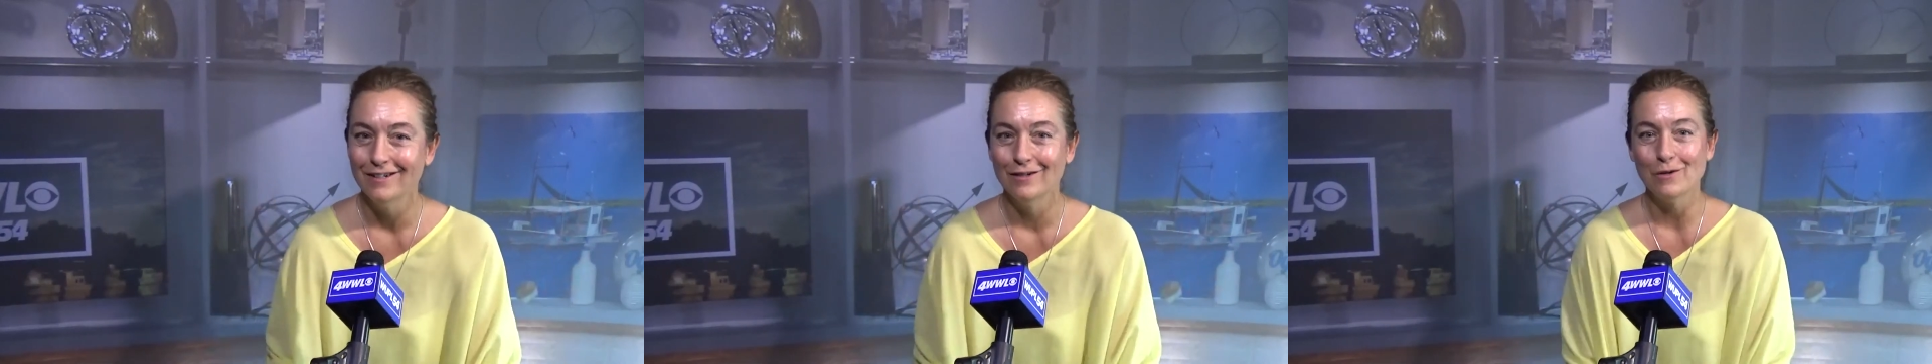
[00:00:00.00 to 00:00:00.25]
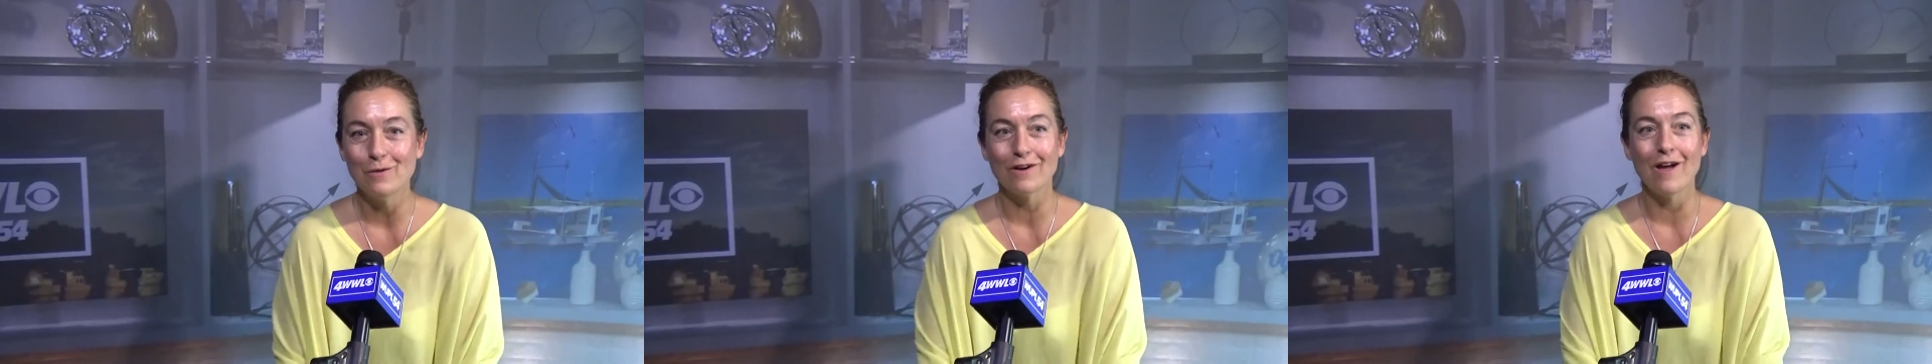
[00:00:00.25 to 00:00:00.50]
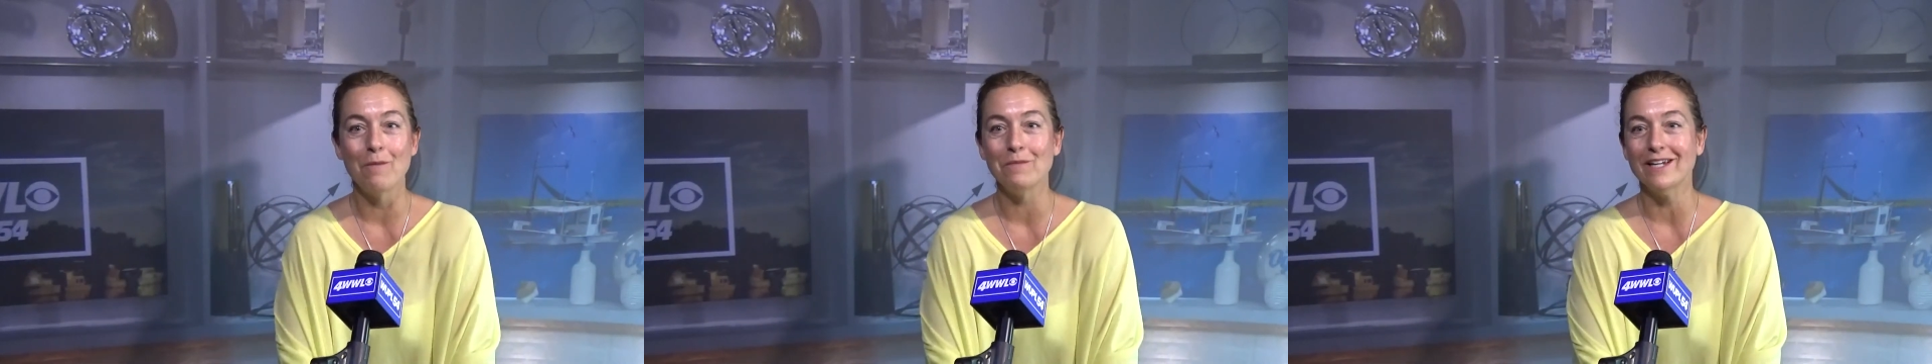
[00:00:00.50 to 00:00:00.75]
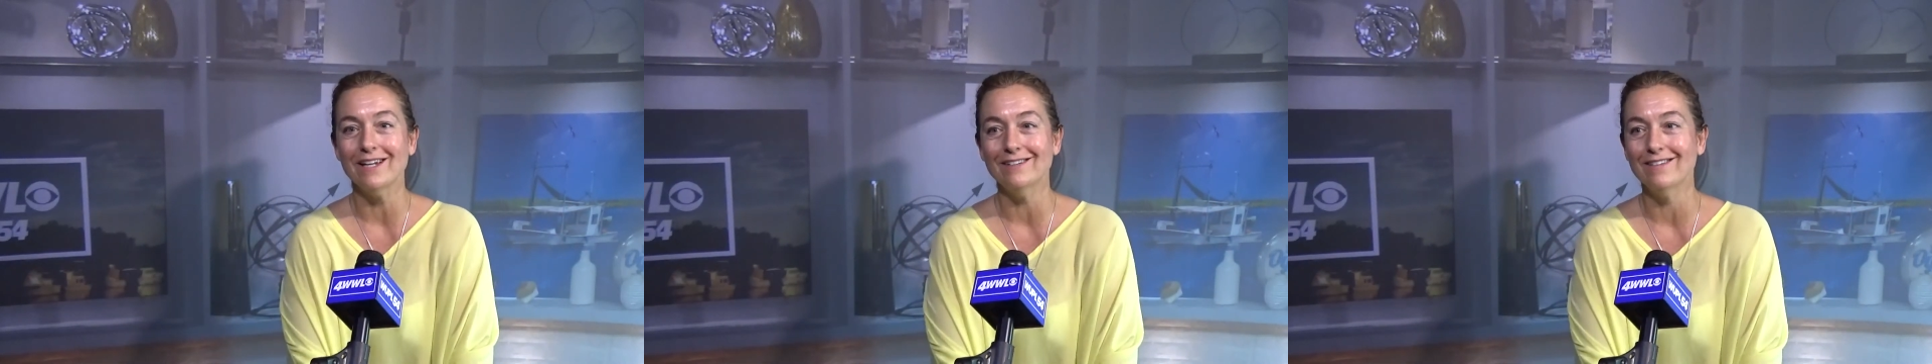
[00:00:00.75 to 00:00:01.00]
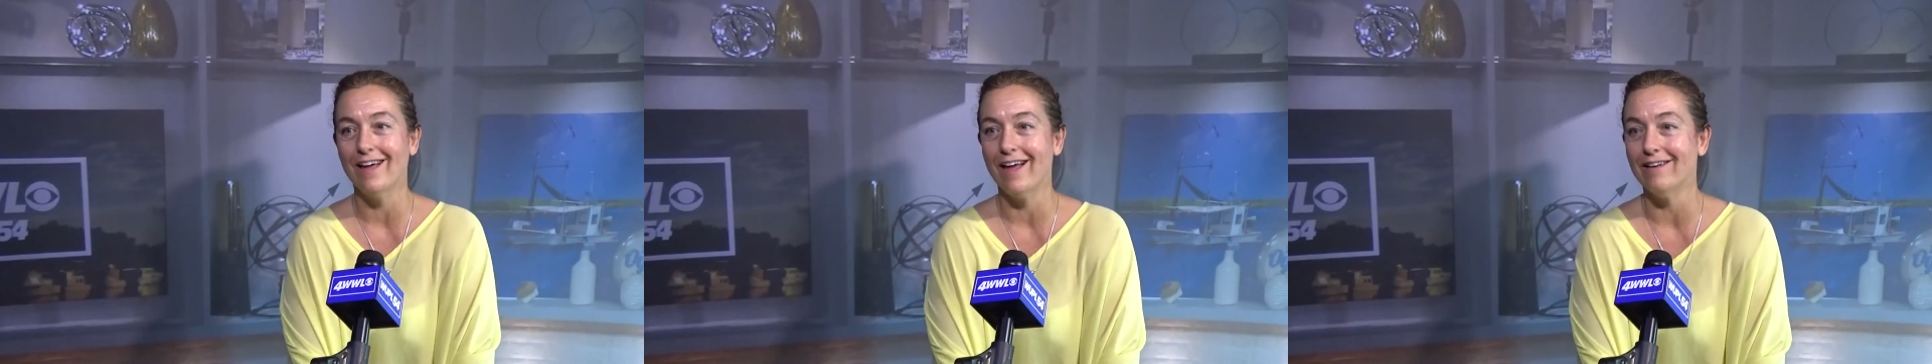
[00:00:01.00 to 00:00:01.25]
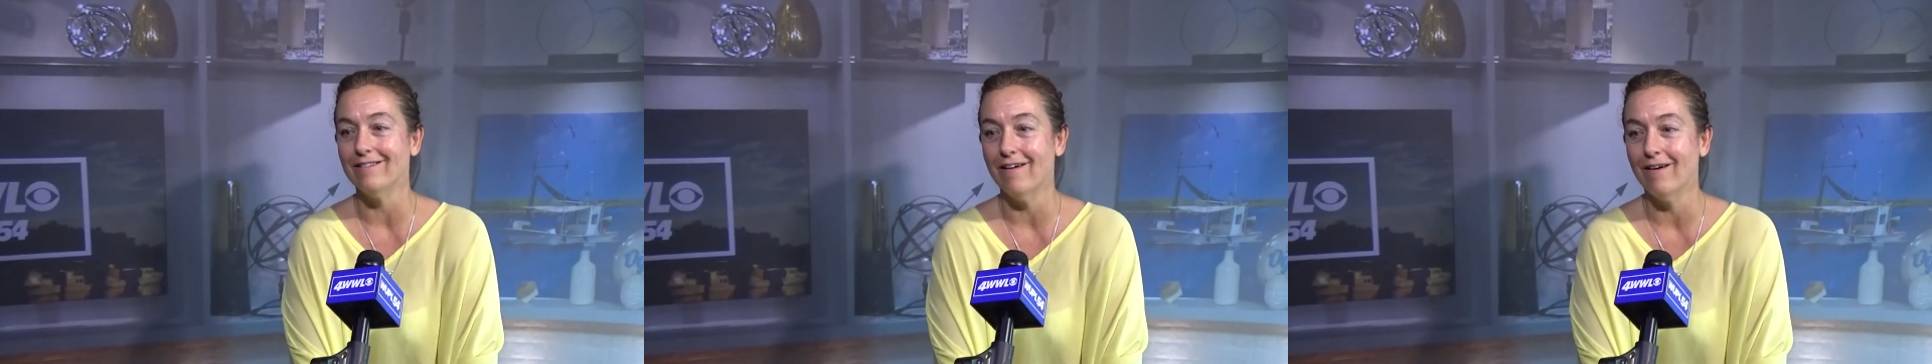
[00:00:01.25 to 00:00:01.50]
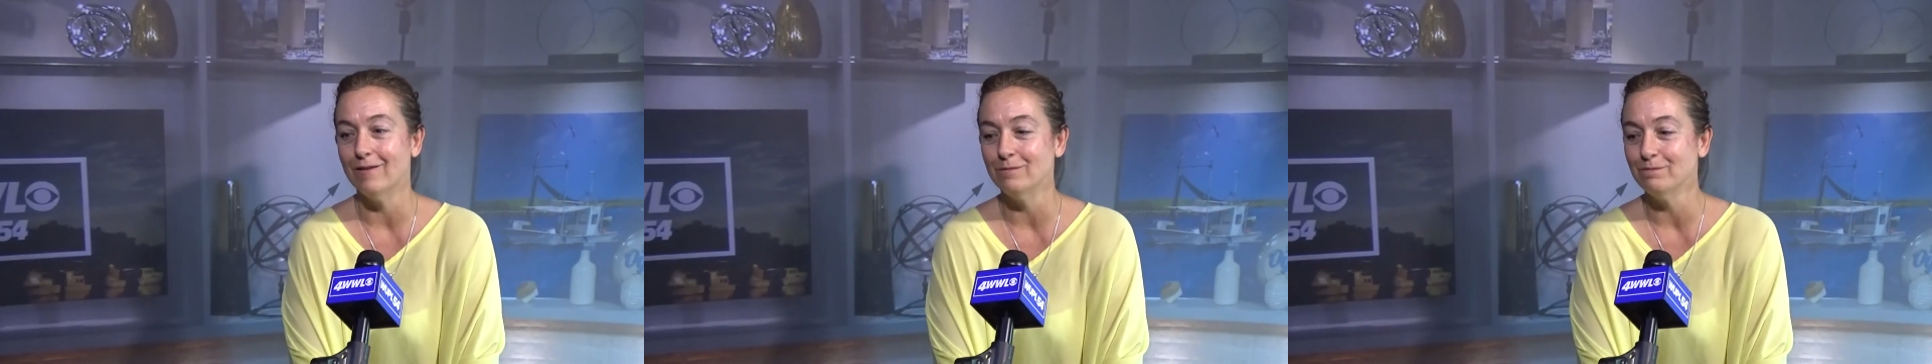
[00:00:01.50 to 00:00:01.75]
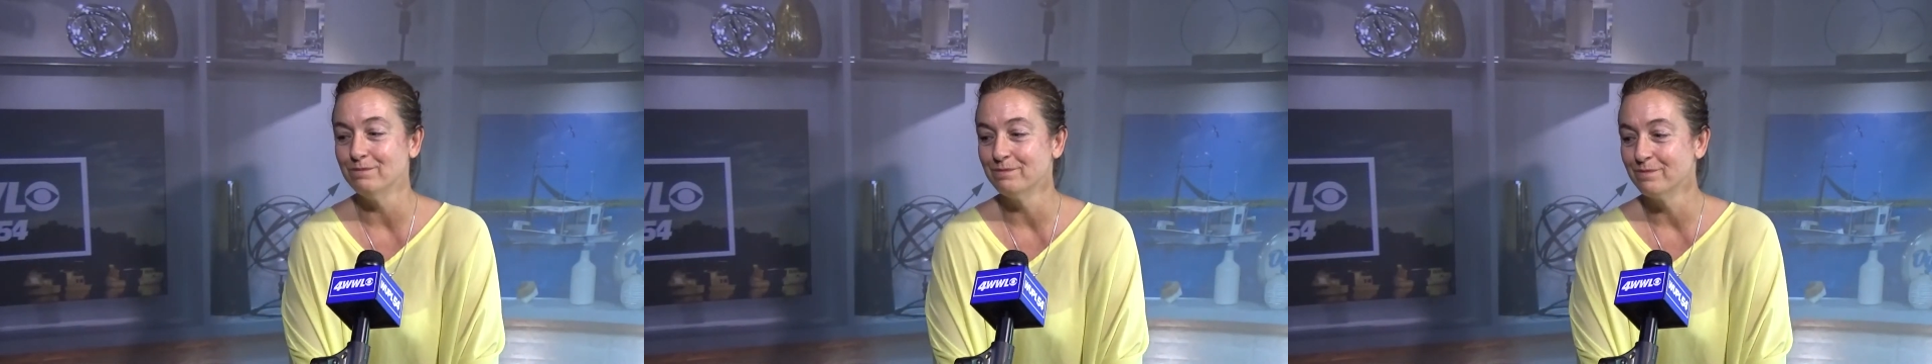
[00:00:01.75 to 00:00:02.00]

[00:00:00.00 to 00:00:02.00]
who are coming in, and